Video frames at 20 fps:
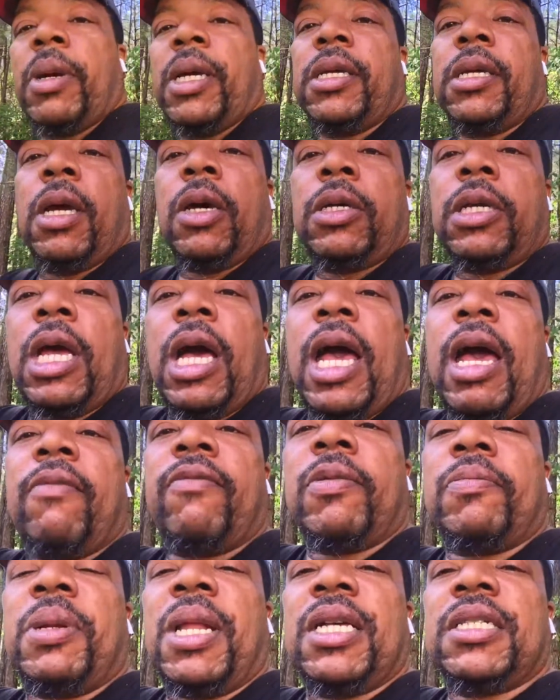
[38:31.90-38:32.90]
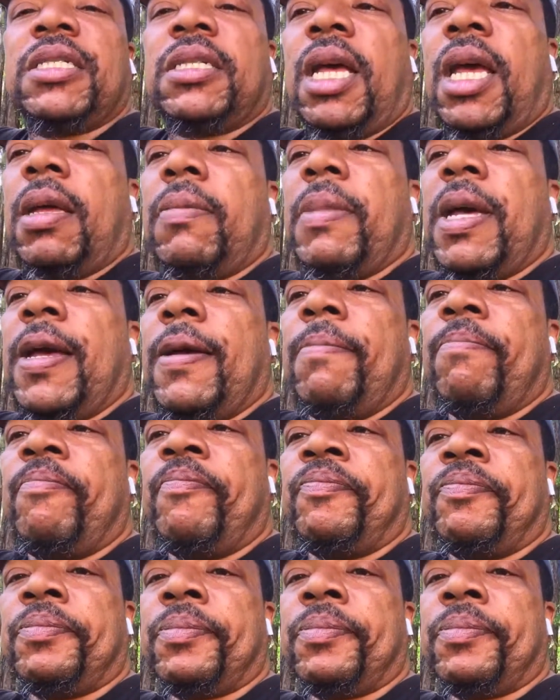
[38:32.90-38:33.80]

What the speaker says: But yo, y'all have a blessed day, man.